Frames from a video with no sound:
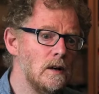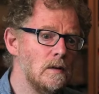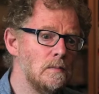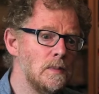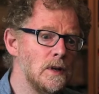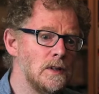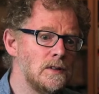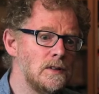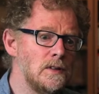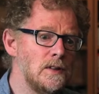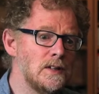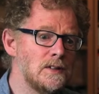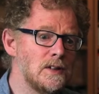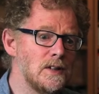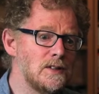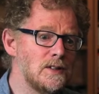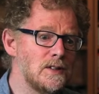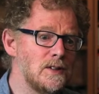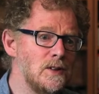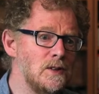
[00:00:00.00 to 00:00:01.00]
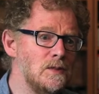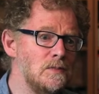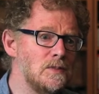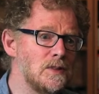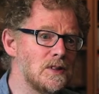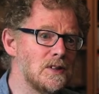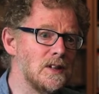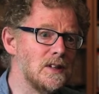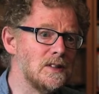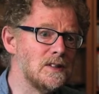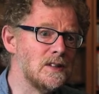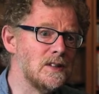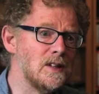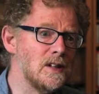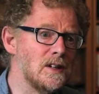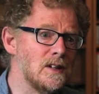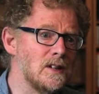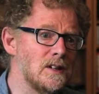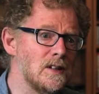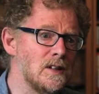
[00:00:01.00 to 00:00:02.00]
But this assumes that
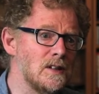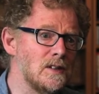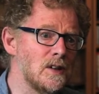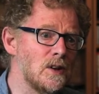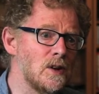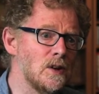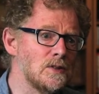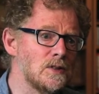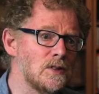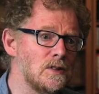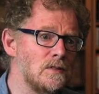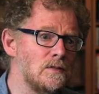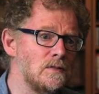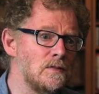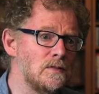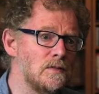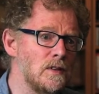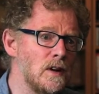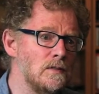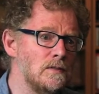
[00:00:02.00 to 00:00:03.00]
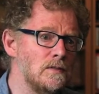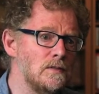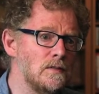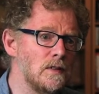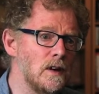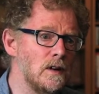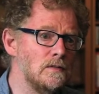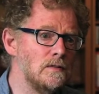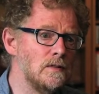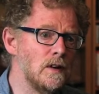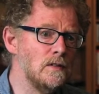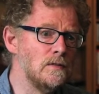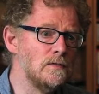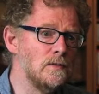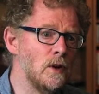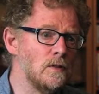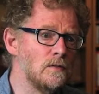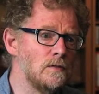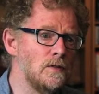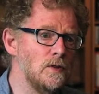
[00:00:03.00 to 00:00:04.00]
the cost of
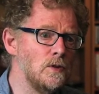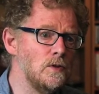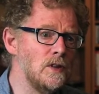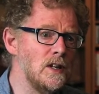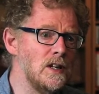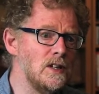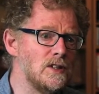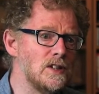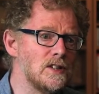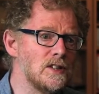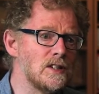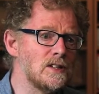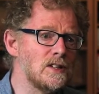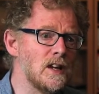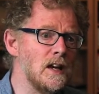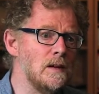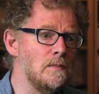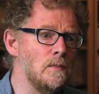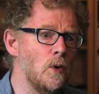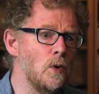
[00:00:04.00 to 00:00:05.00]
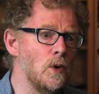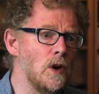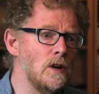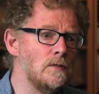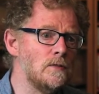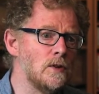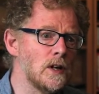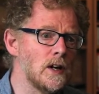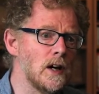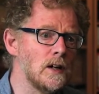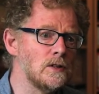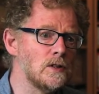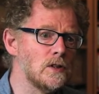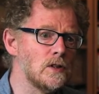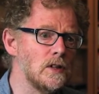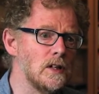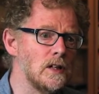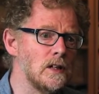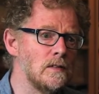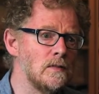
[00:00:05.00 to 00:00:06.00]
non-food needs is the same all over a
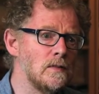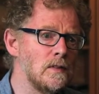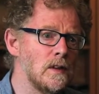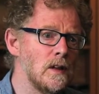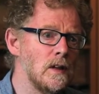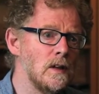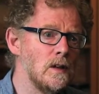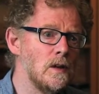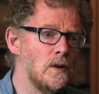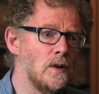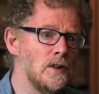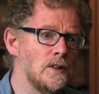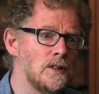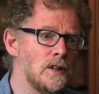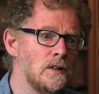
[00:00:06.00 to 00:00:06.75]
country. You know, as